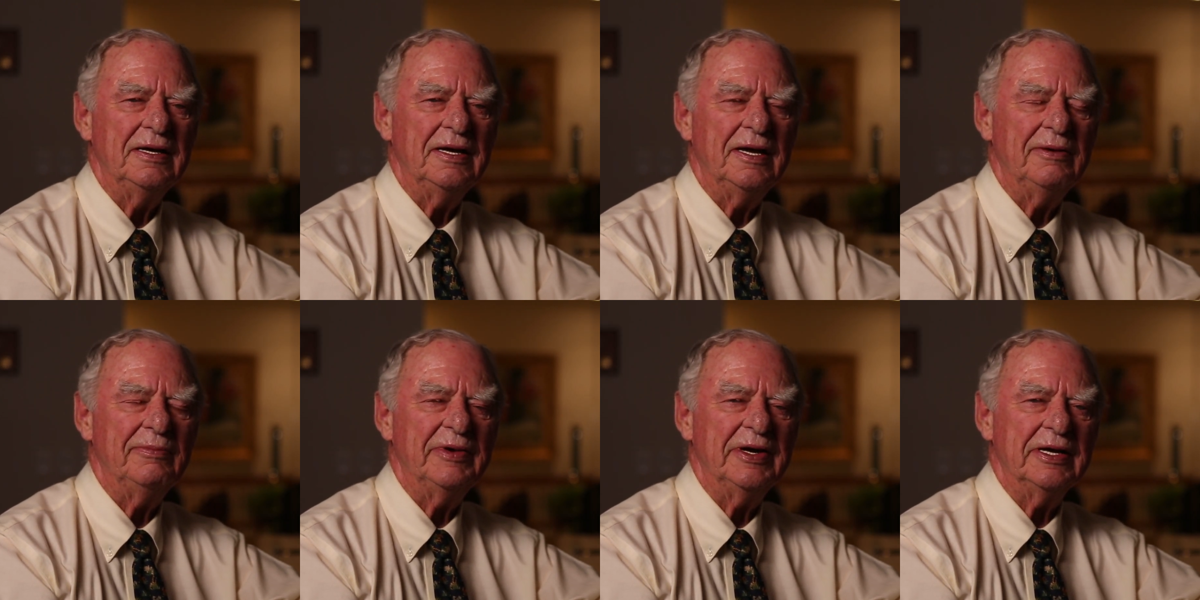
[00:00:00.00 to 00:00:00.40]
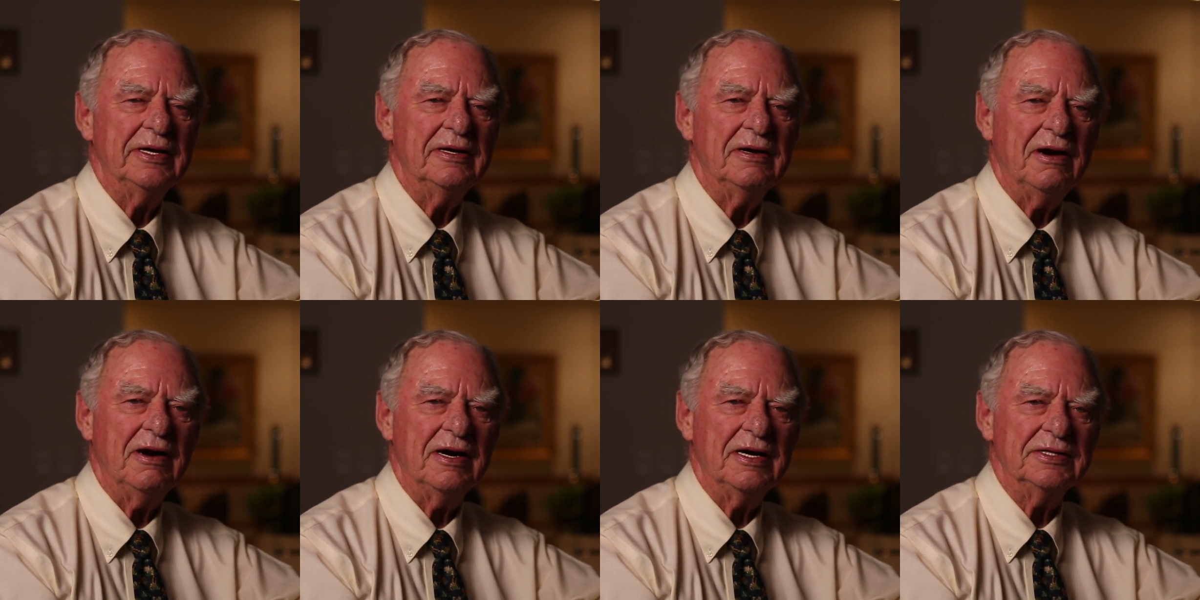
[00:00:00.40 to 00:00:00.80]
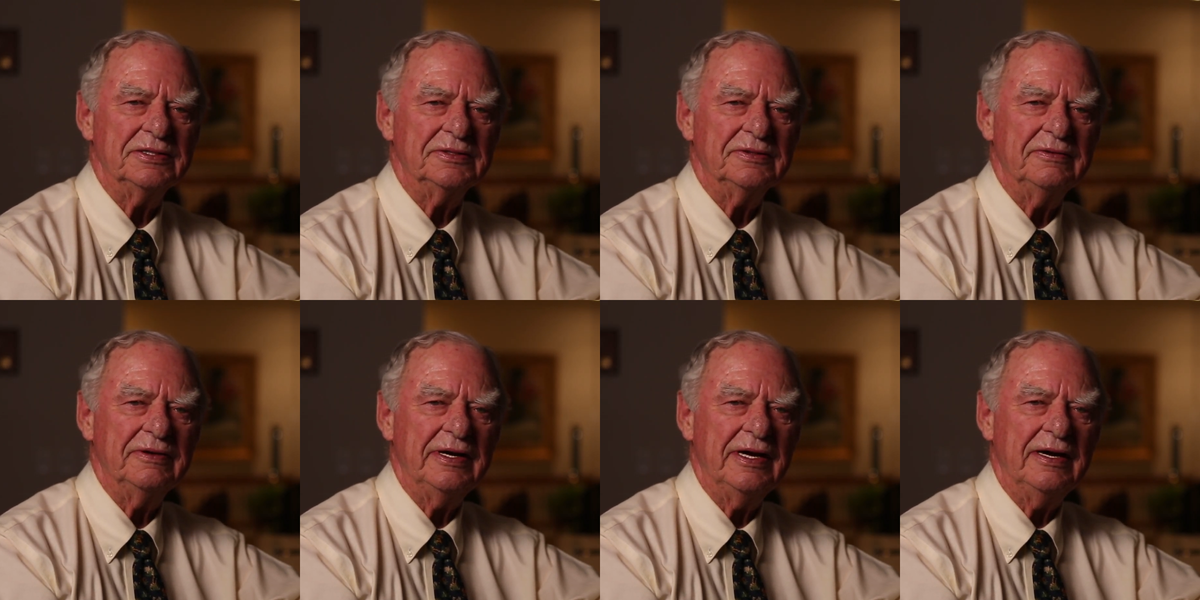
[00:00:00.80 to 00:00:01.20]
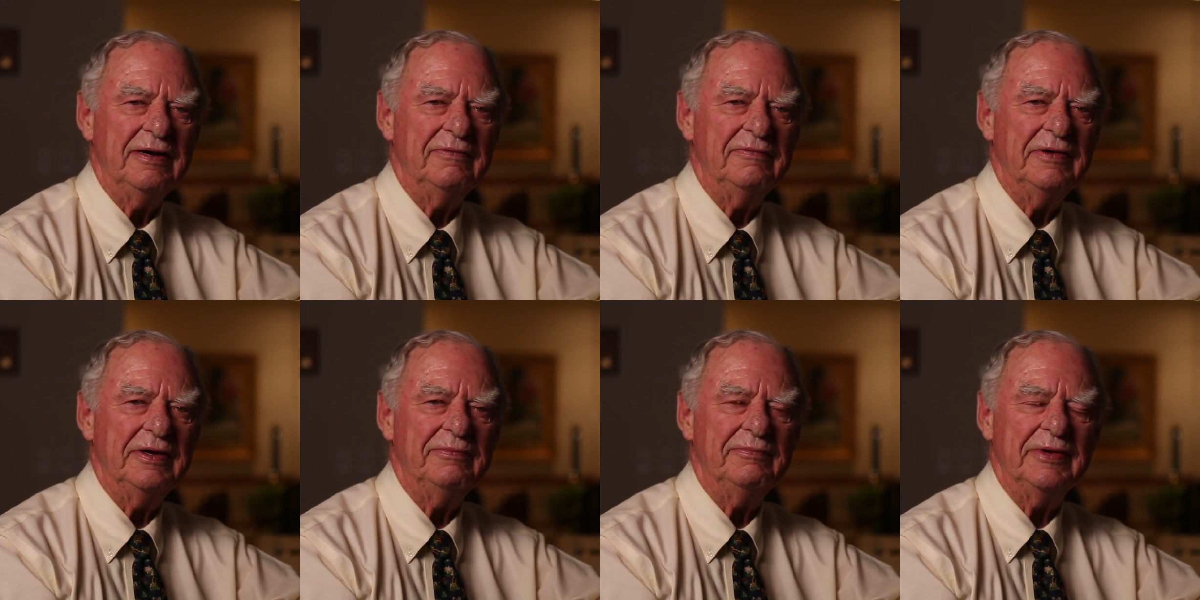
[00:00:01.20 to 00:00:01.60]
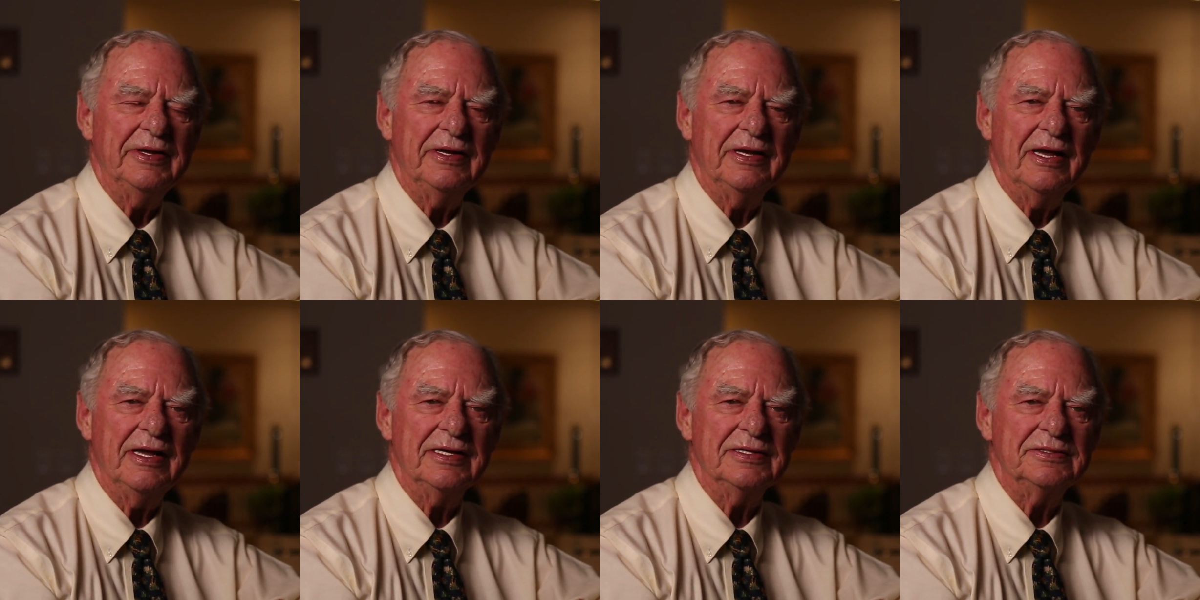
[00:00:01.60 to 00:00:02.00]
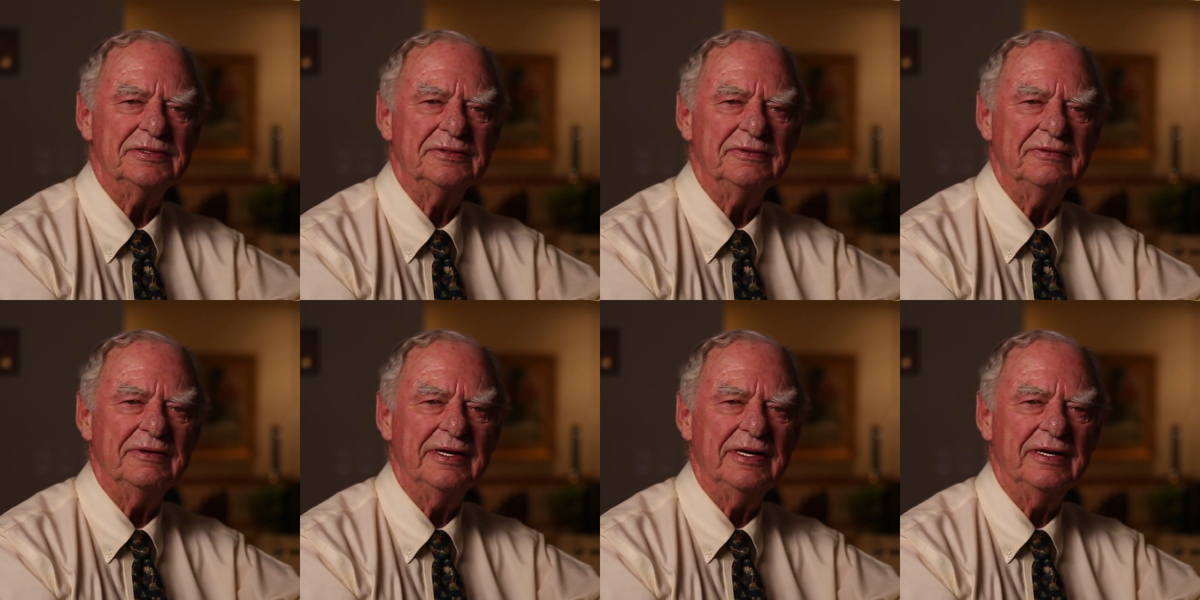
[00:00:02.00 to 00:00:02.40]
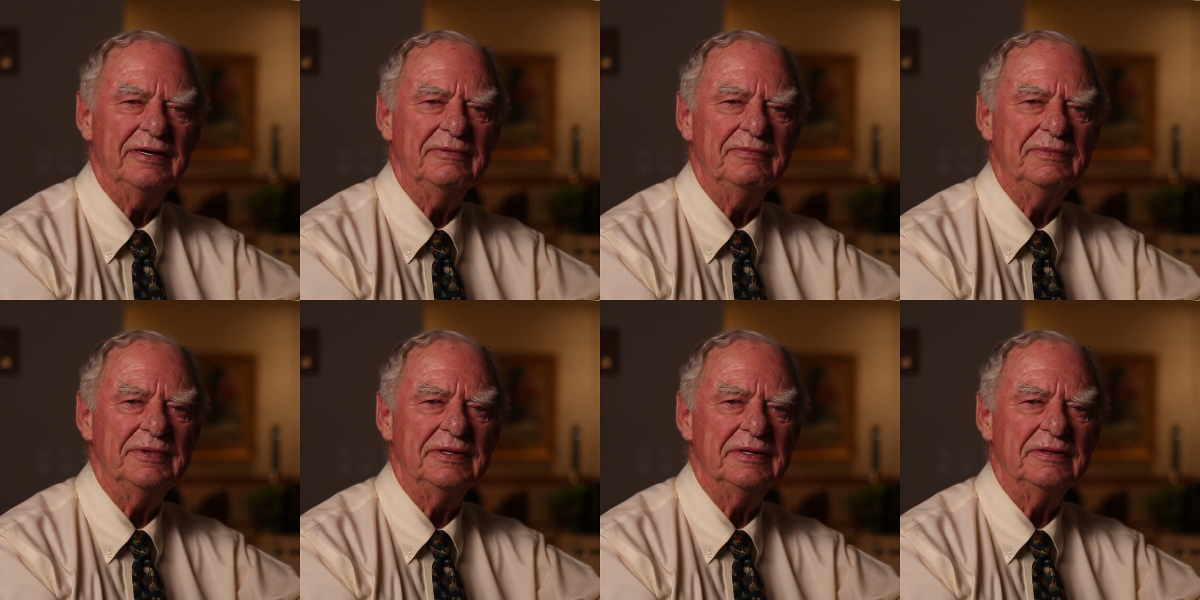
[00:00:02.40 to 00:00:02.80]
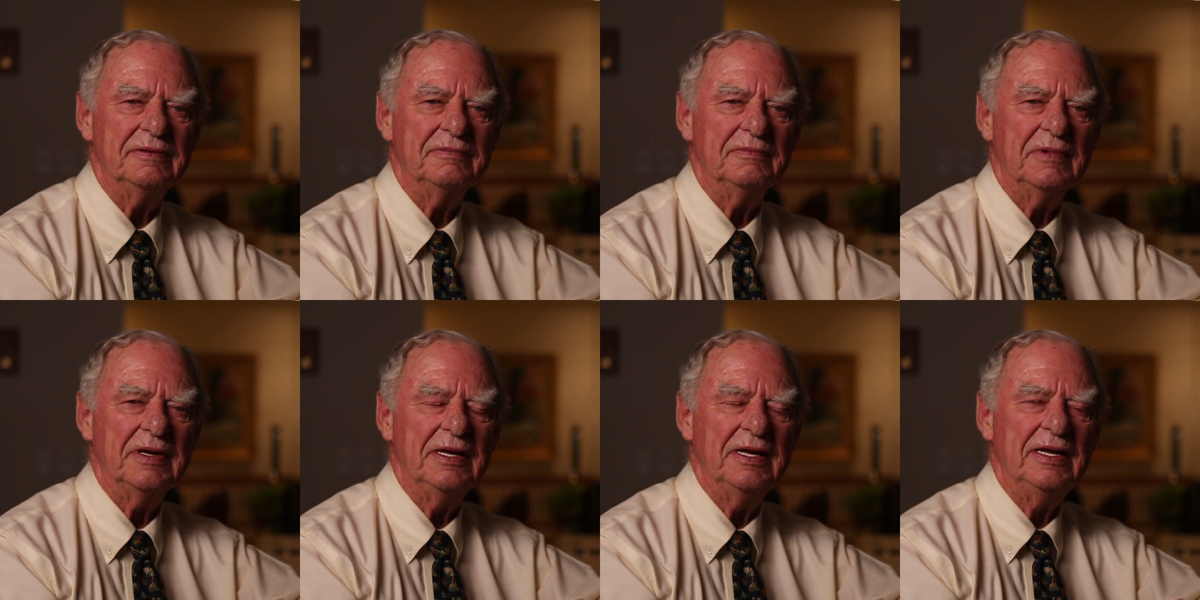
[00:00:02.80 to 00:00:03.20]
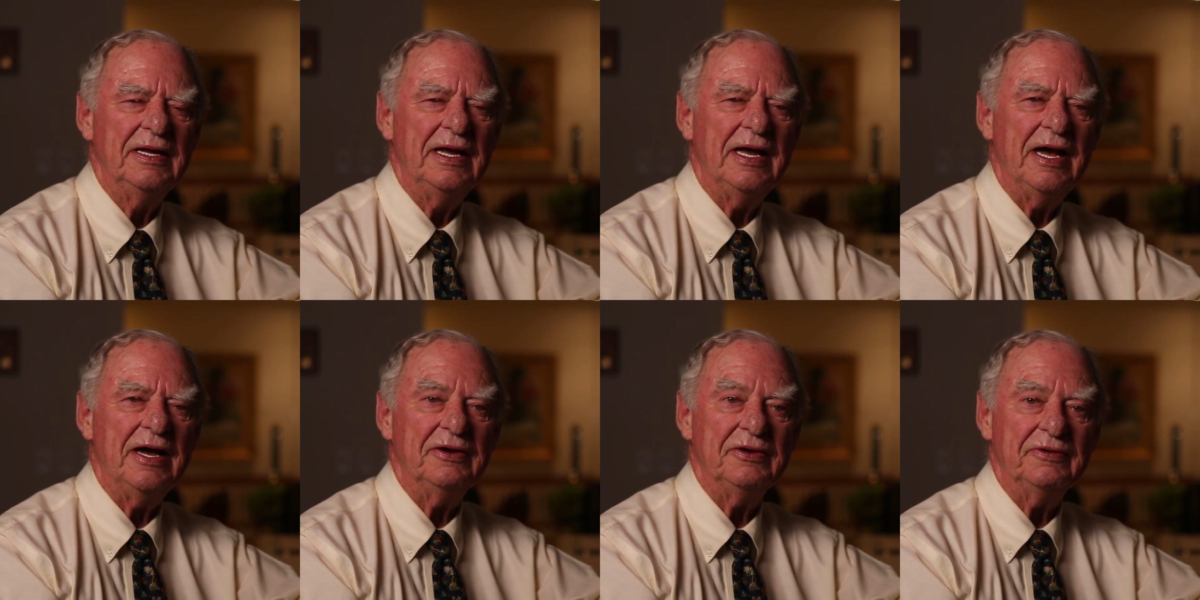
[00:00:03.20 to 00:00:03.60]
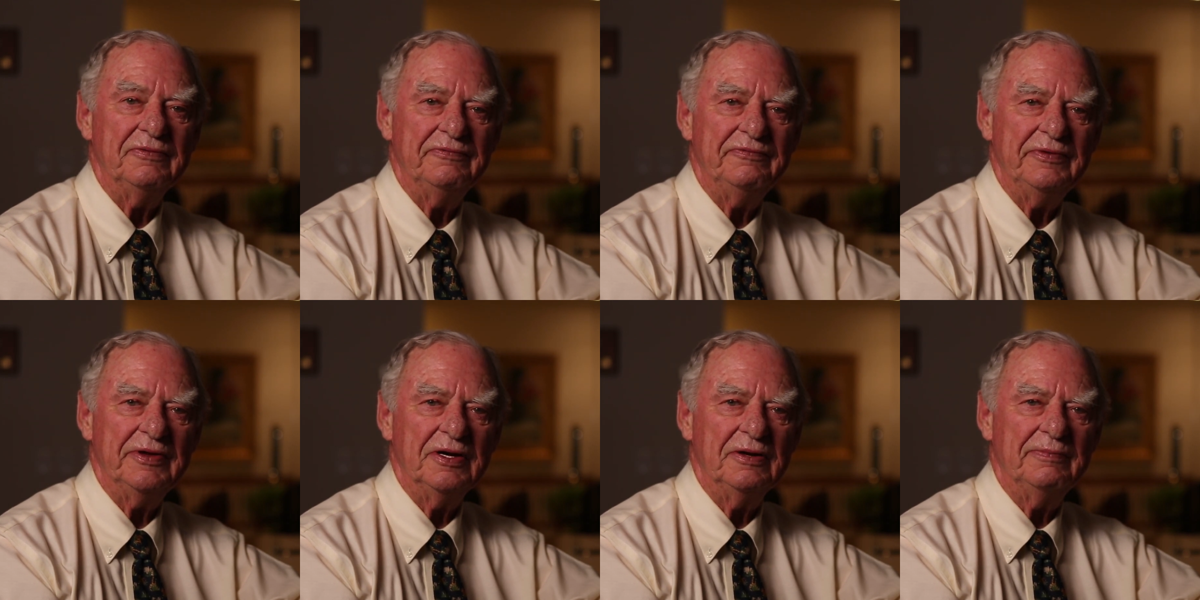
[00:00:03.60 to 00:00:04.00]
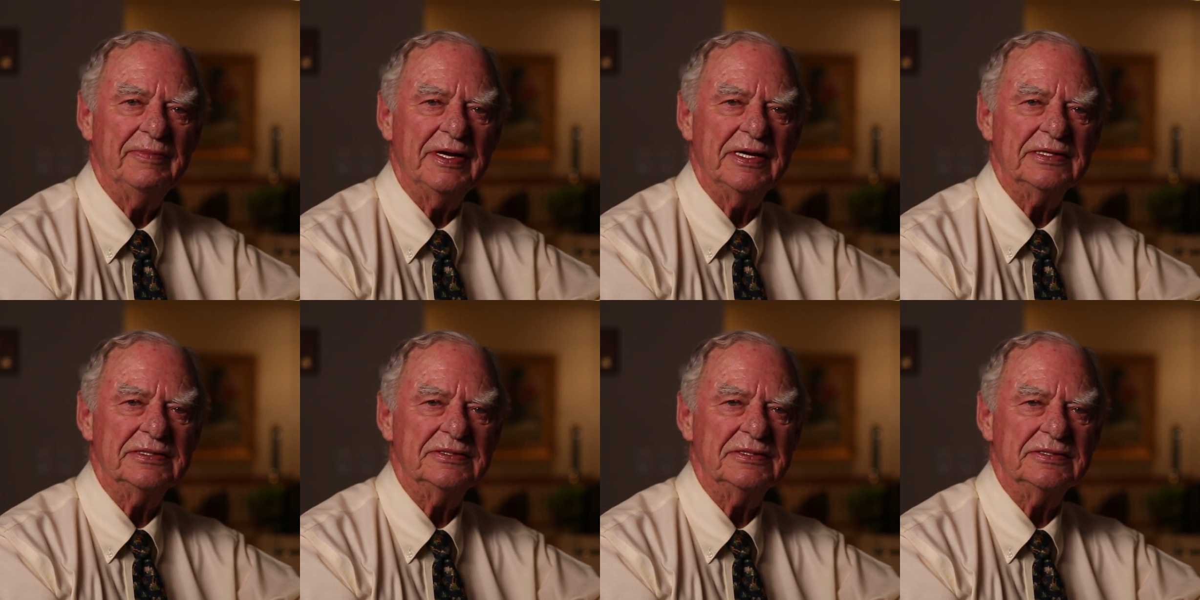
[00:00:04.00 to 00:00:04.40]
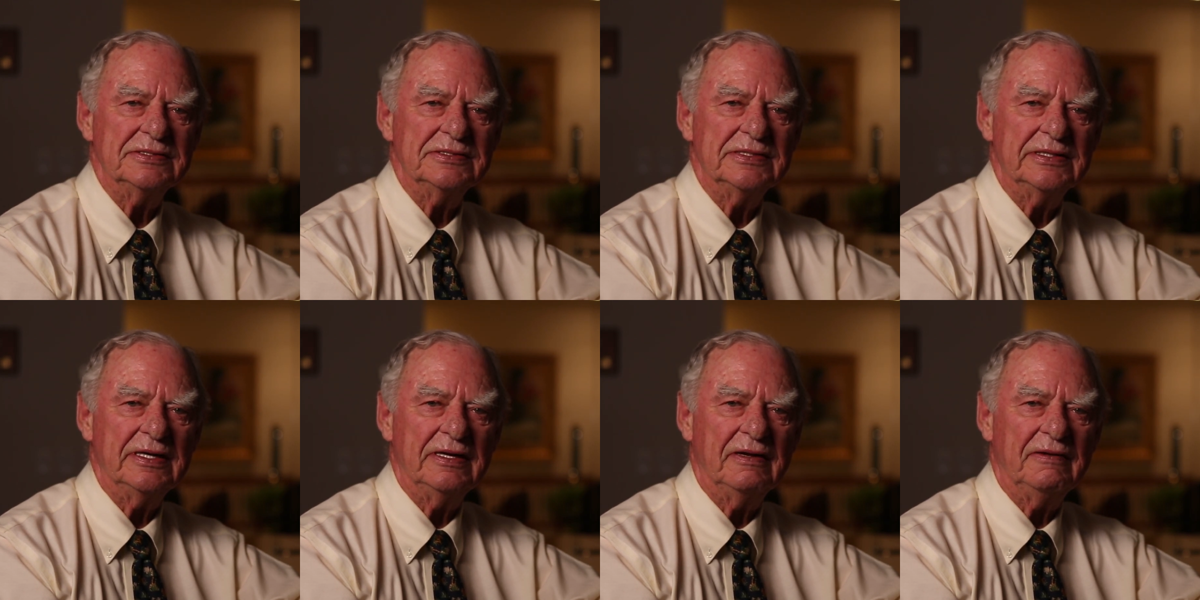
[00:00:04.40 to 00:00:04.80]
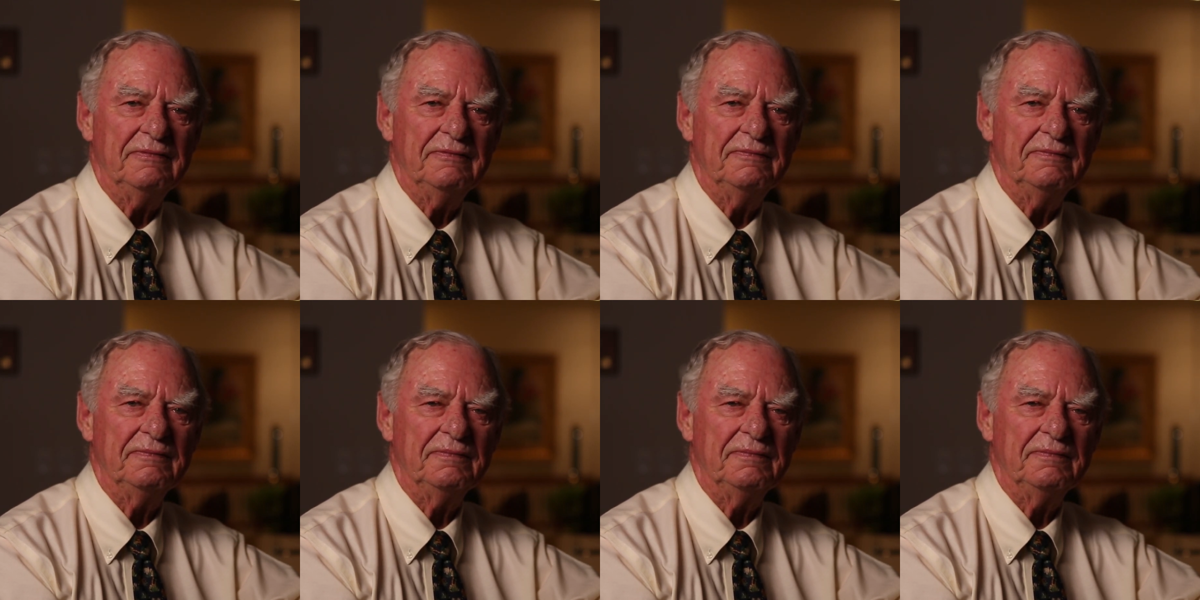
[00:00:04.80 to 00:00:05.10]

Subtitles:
how many cars you have, how many yachts you have, but how you feel about yourself.